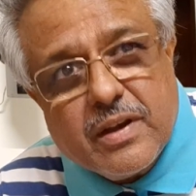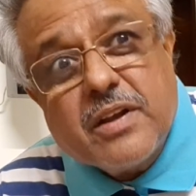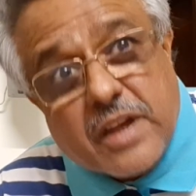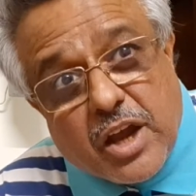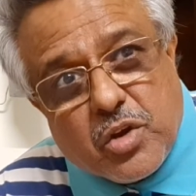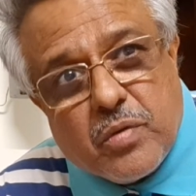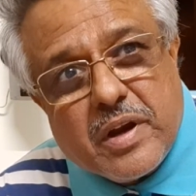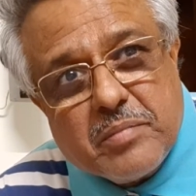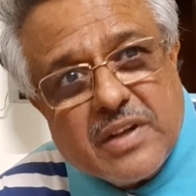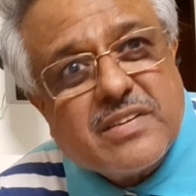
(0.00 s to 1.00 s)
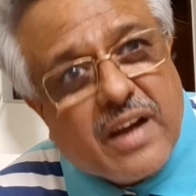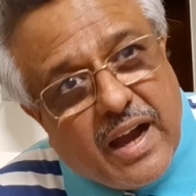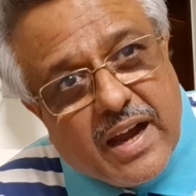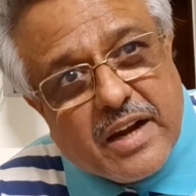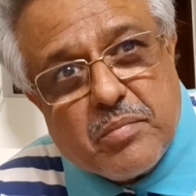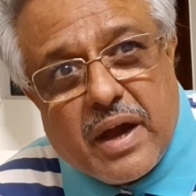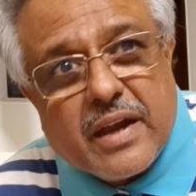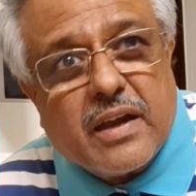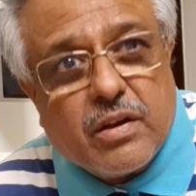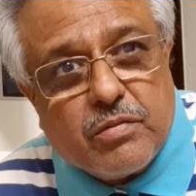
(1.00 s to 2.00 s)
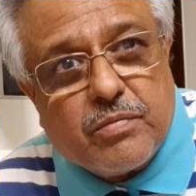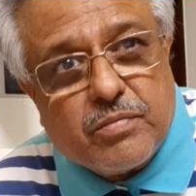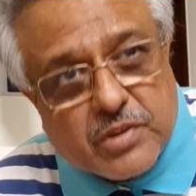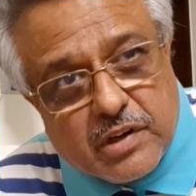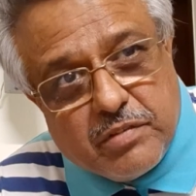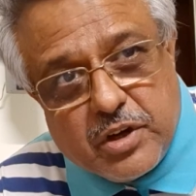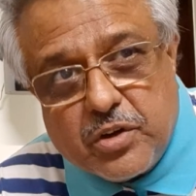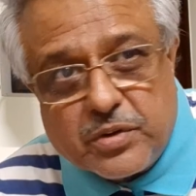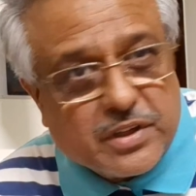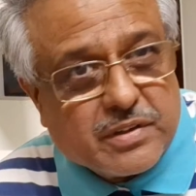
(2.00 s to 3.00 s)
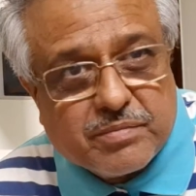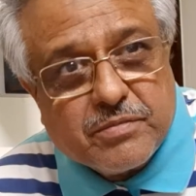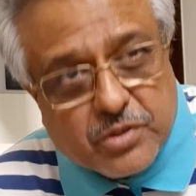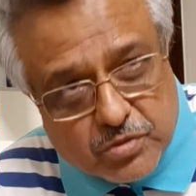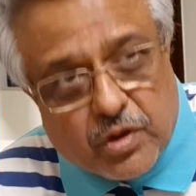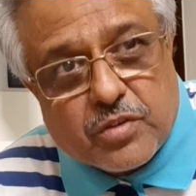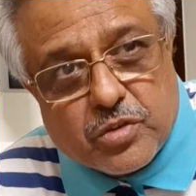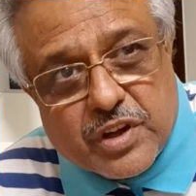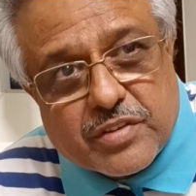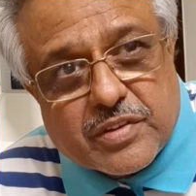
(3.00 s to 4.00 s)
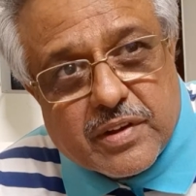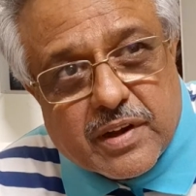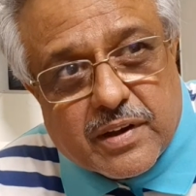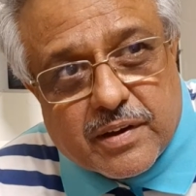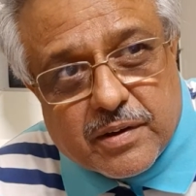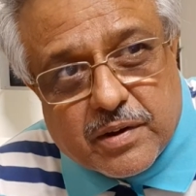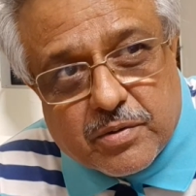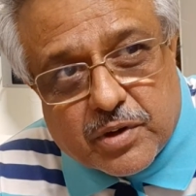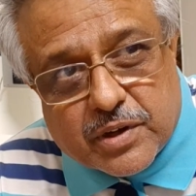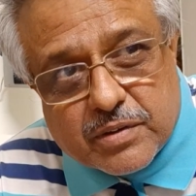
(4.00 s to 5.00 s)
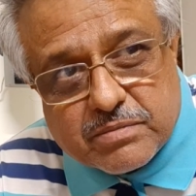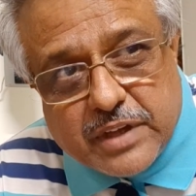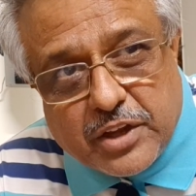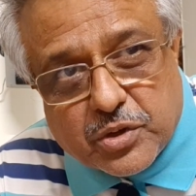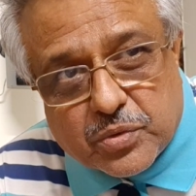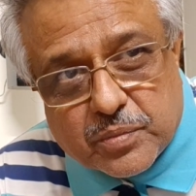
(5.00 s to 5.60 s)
Thank you very much. I end my third video here for today's work. Thank you.